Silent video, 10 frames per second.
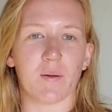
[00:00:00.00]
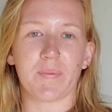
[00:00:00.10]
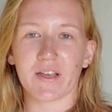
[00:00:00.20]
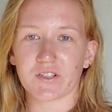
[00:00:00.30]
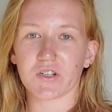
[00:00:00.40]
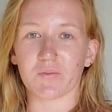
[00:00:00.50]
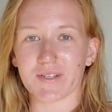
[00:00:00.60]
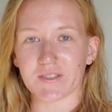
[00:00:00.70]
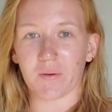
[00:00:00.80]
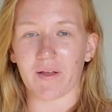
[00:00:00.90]
picture of
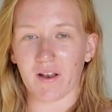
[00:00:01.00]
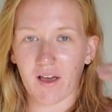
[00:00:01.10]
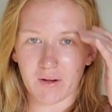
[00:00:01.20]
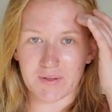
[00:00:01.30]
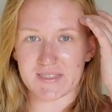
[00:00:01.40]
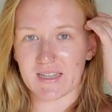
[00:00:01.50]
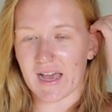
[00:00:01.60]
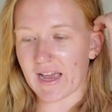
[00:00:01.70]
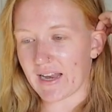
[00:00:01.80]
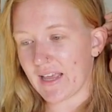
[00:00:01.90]
what's going on with
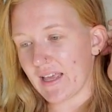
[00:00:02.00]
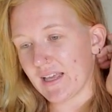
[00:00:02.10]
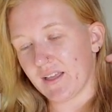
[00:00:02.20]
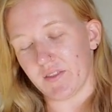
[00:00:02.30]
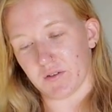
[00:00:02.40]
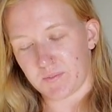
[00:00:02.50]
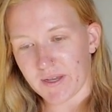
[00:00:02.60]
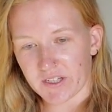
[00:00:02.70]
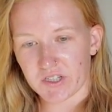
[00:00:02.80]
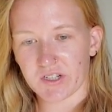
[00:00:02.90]
Slide, those
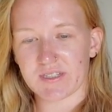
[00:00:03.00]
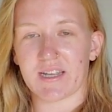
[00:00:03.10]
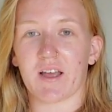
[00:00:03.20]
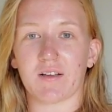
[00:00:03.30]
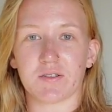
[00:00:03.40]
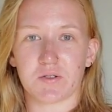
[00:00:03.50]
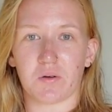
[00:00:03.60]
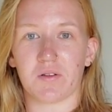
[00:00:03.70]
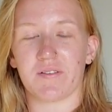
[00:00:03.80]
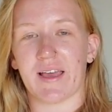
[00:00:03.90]
pictures, and I also
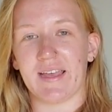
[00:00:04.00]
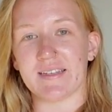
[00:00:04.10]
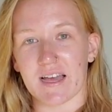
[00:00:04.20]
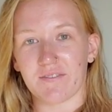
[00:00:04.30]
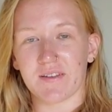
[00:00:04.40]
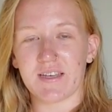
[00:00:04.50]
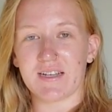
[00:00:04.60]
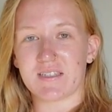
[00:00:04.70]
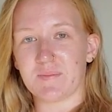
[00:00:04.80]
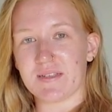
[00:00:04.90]
told her that he definitely
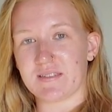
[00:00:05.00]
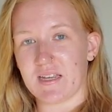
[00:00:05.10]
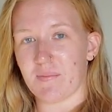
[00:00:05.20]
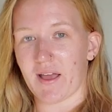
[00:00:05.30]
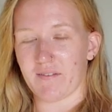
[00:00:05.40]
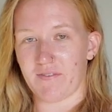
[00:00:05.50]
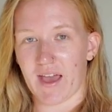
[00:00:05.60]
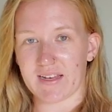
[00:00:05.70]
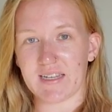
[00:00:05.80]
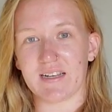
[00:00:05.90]
needs to be seen by a
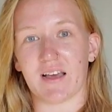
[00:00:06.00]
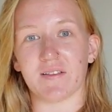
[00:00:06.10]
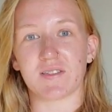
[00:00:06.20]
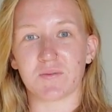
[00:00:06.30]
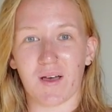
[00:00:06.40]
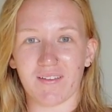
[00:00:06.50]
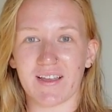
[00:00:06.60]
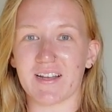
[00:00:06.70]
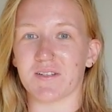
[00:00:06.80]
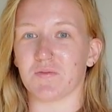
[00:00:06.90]
vet. Now the
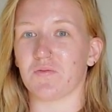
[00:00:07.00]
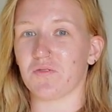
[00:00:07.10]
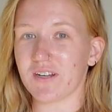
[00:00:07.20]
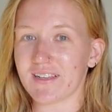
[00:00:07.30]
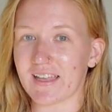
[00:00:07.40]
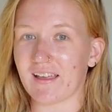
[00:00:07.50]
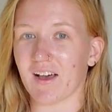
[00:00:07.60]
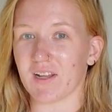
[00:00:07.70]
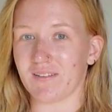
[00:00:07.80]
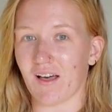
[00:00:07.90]
swelling is
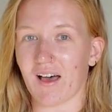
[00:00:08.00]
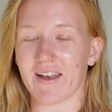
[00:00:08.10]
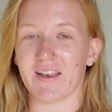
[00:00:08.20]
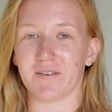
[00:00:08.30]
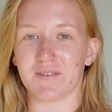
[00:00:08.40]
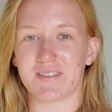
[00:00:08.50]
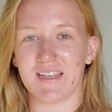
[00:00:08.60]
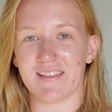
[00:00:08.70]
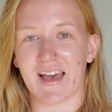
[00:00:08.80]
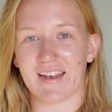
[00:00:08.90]
really a lot, and you'll
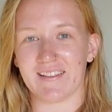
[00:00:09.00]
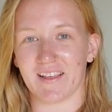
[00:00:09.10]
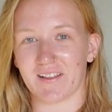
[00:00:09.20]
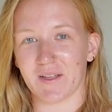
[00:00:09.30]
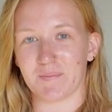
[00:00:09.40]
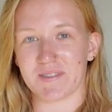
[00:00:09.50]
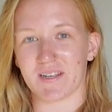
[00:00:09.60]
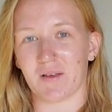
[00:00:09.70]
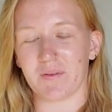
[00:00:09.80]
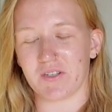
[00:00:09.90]
see that in the clips
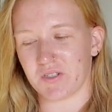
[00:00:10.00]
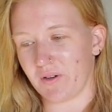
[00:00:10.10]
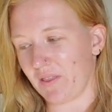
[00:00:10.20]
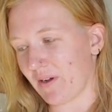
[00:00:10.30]
that I'll be showing